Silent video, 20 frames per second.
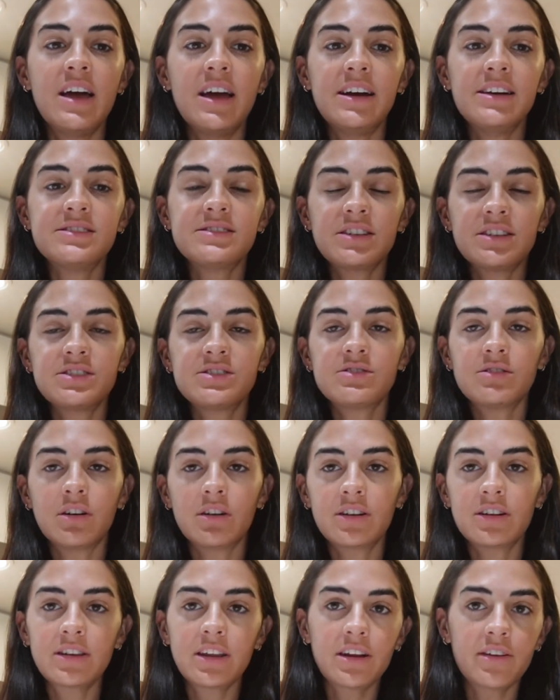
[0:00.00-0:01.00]
is I
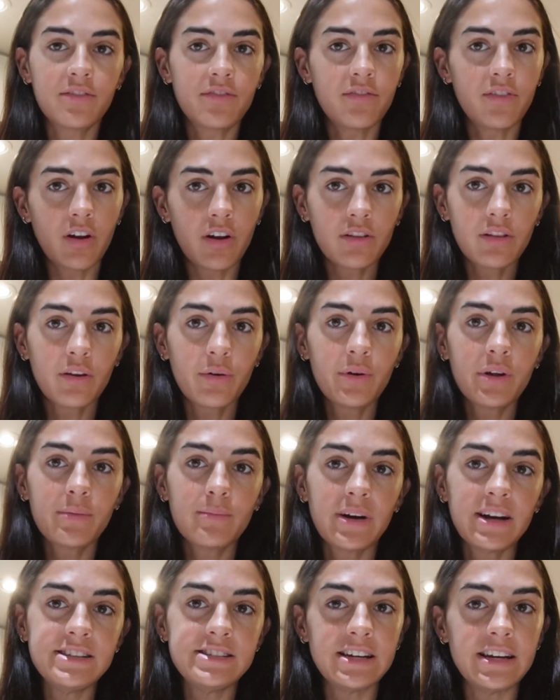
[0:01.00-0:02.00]
started like front
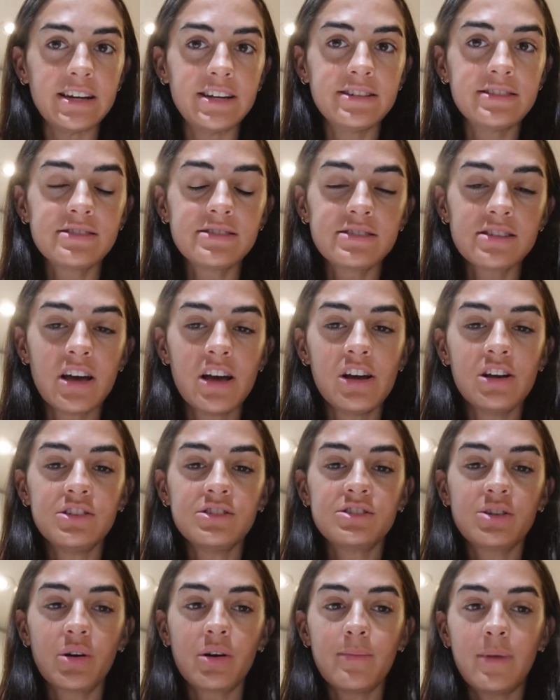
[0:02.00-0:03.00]
loading my days.
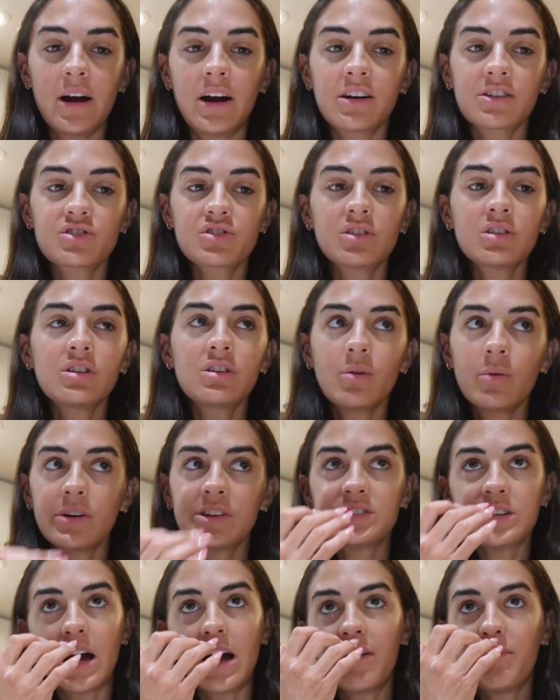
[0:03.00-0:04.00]
So I'm actually
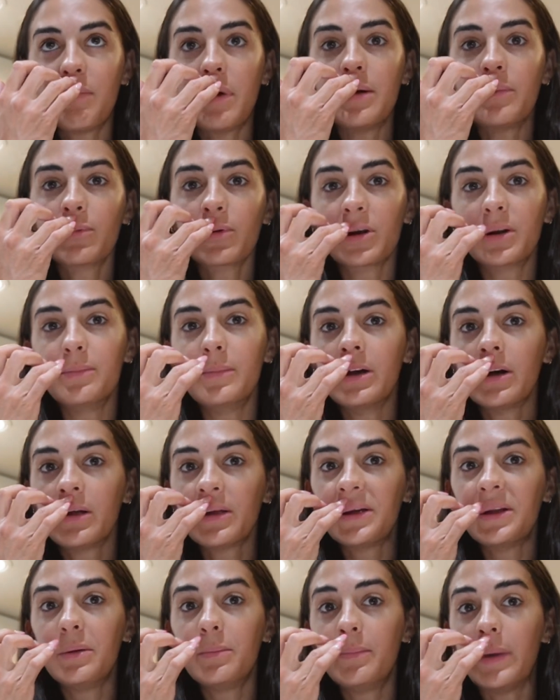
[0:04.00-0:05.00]
going to have my
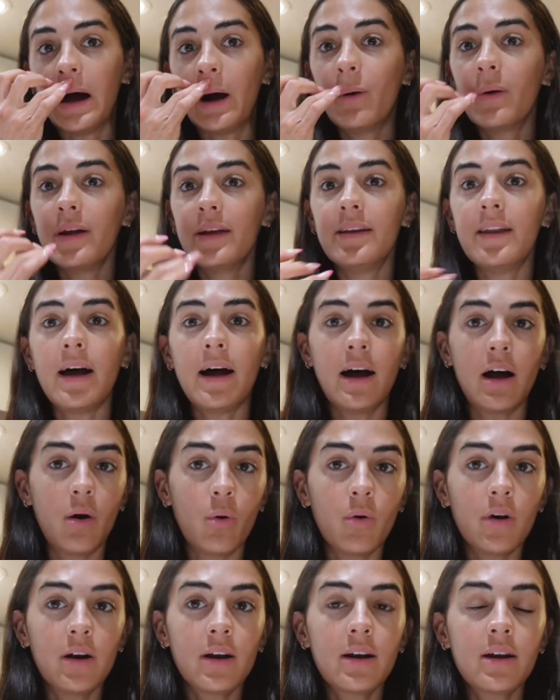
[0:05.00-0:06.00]
pre-meal in about an
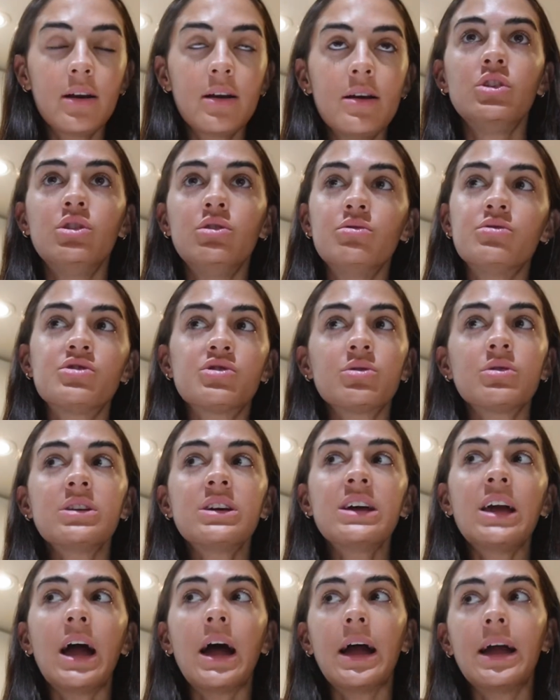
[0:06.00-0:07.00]
hour.
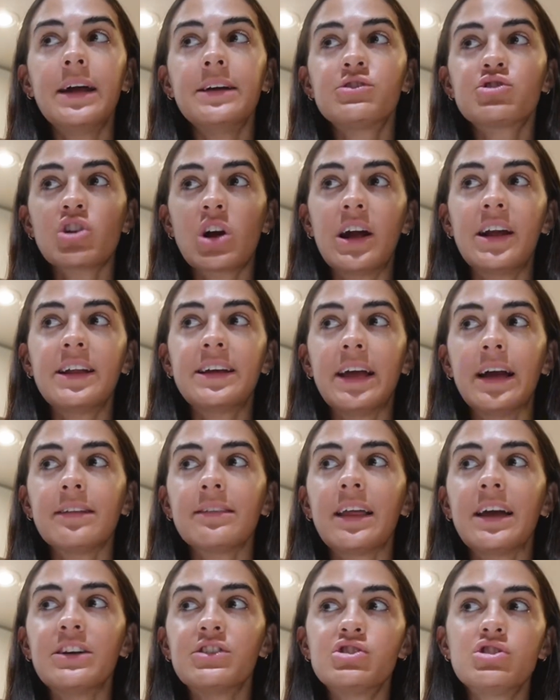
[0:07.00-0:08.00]
Usually I try to
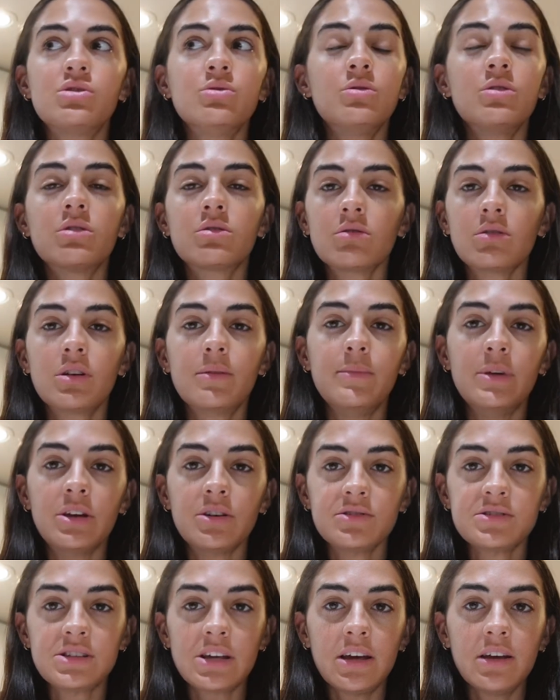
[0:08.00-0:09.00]
get like 2 to 3
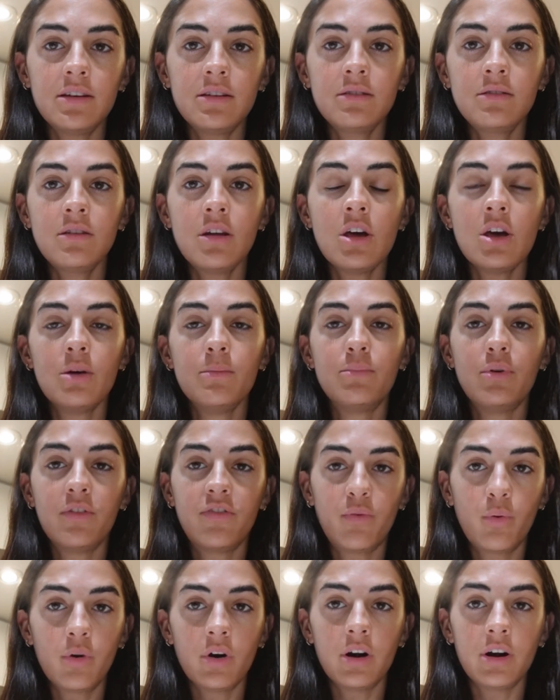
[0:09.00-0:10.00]
meals in
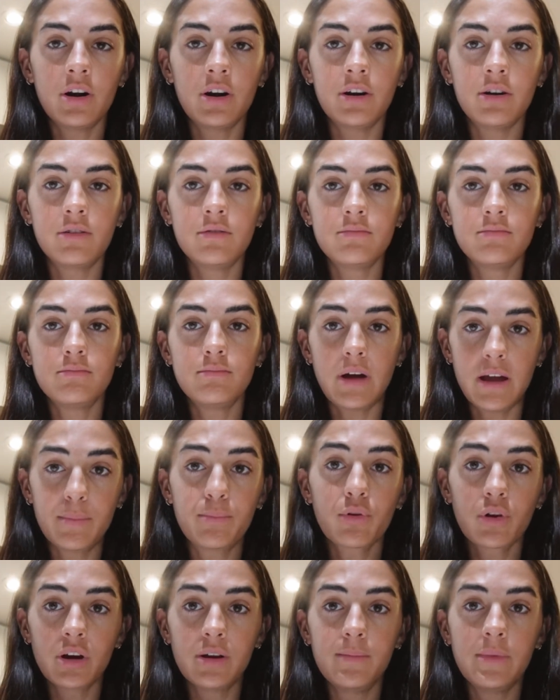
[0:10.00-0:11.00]
before my
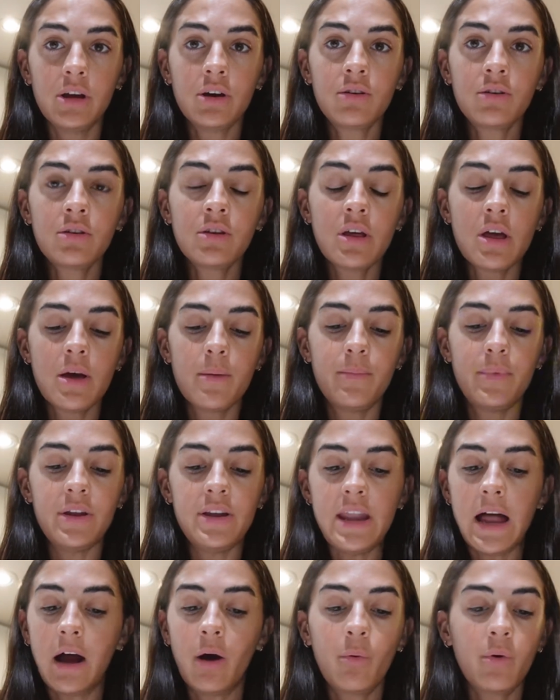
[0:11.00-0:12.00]
pre-meal,
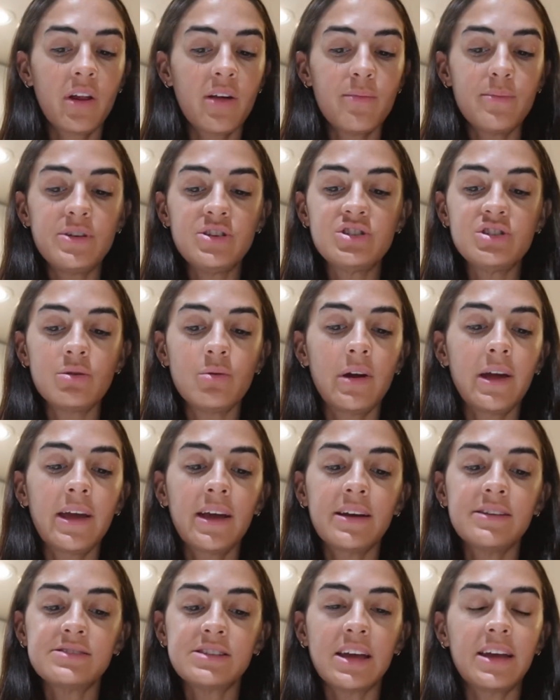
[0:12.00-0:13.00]
but now what I've been
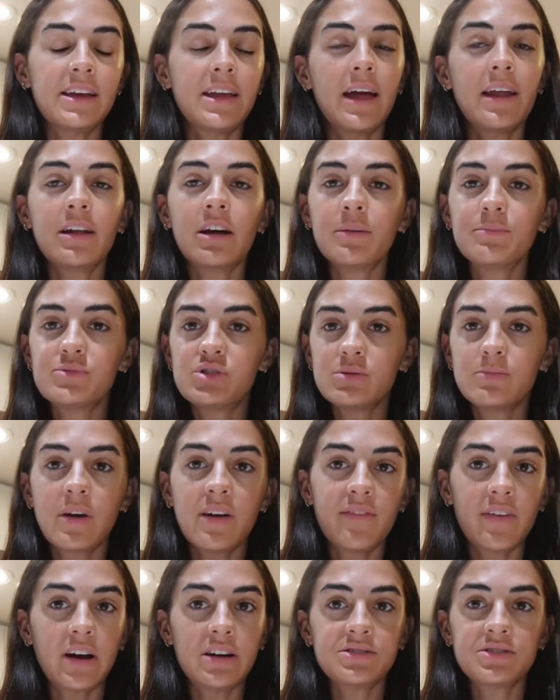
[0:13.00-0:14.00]
doing is I get up, do
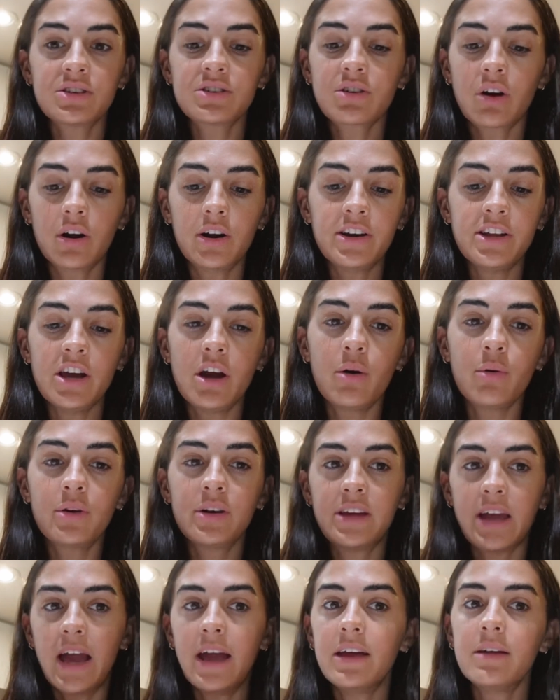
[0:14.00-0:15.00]
my fasted
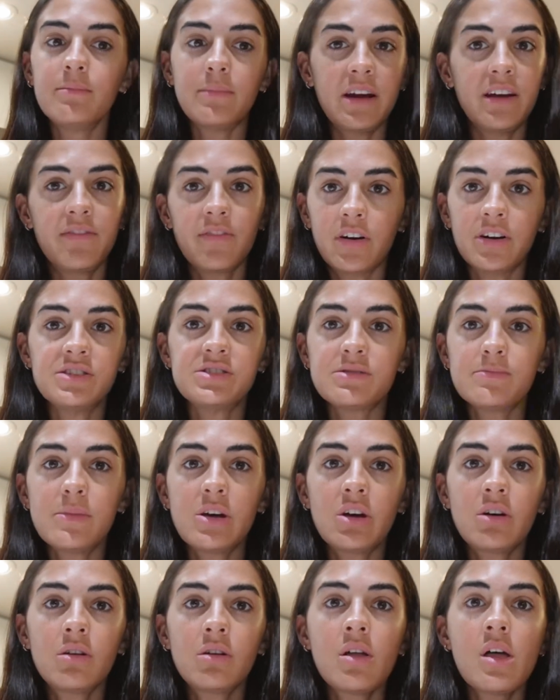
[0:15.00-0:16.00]
cardio, get in my first
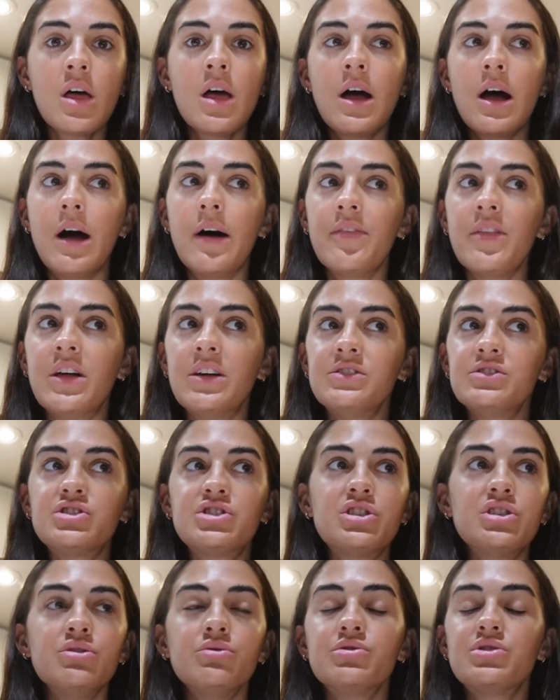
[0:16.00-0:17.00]
meal, and then
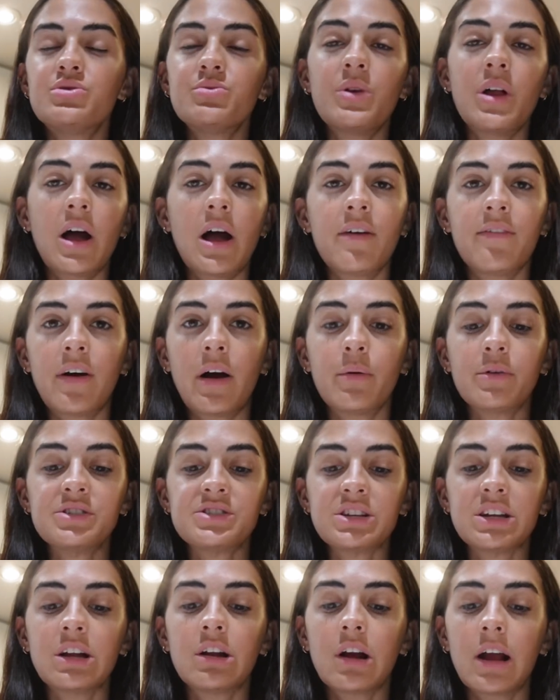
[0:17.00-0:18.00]
2.5
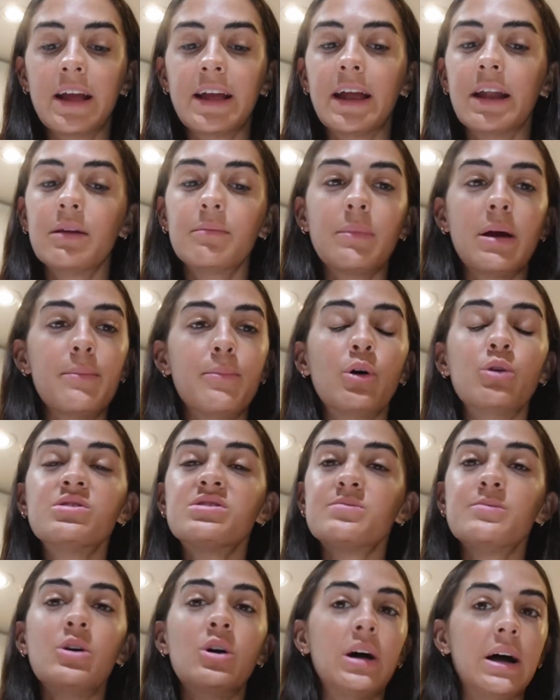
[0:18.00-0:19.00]
hours later I get in my
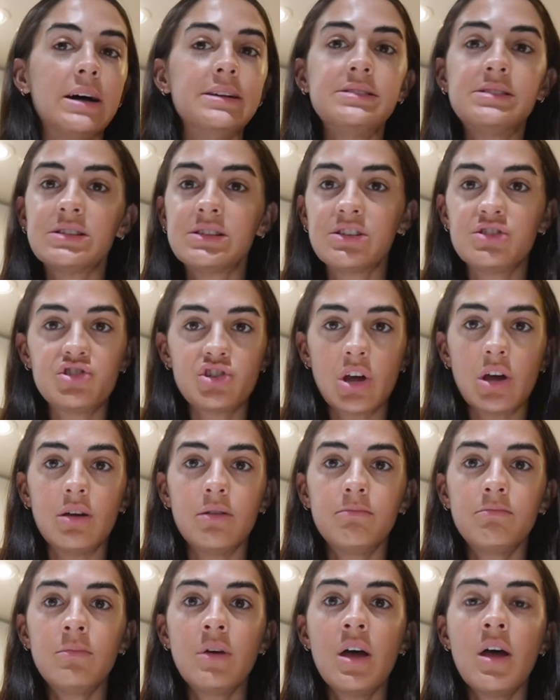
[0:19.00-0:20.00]
post-meal, head to the
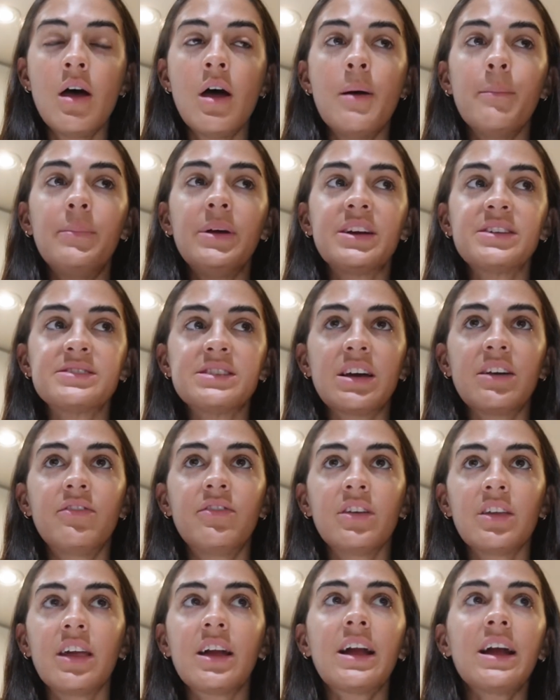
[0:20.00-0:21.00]
gym, because I
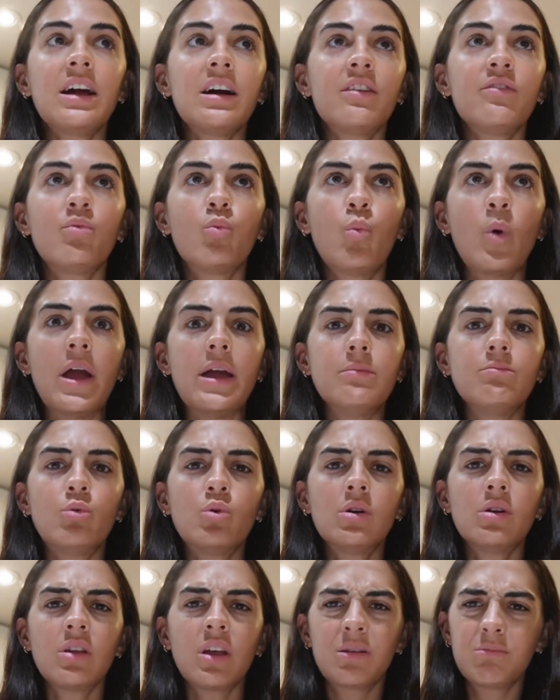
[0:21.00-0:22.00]
feel like I have way
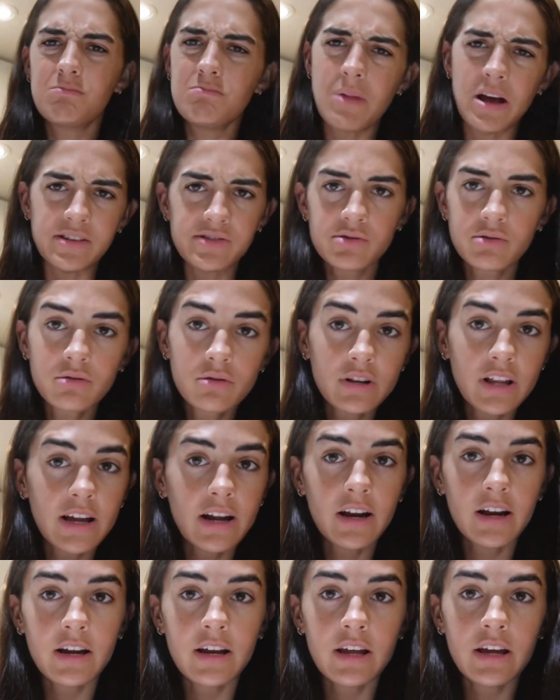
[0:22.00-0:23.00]
more like mental
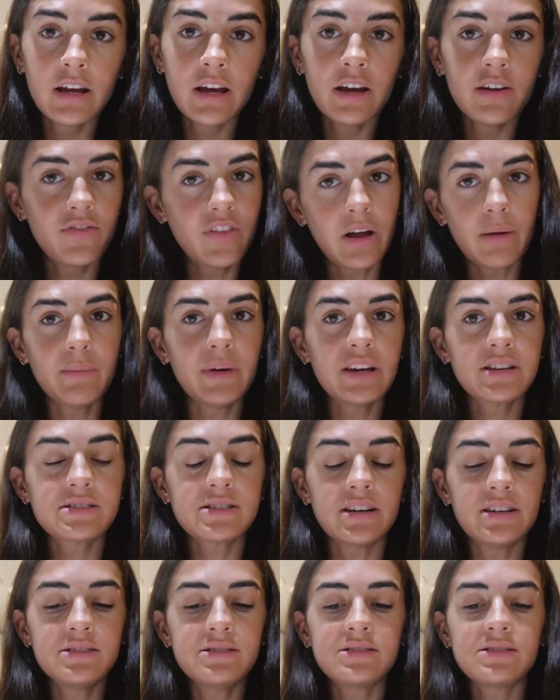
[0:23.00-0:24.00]
clarity, if that makes
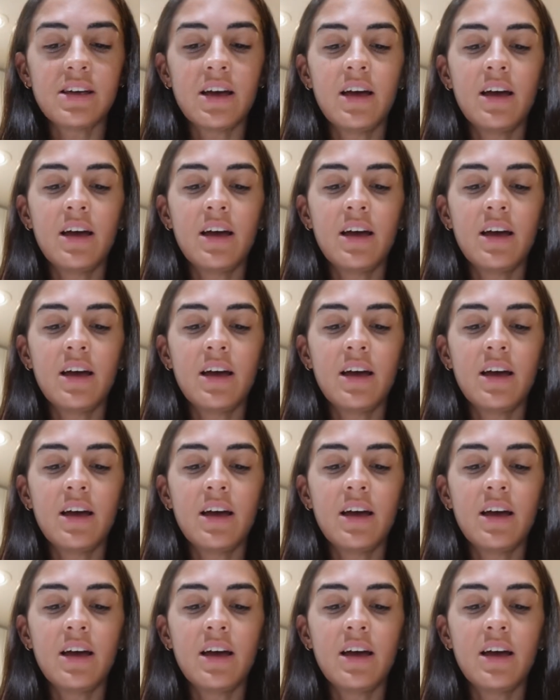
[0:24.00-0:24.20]
sense,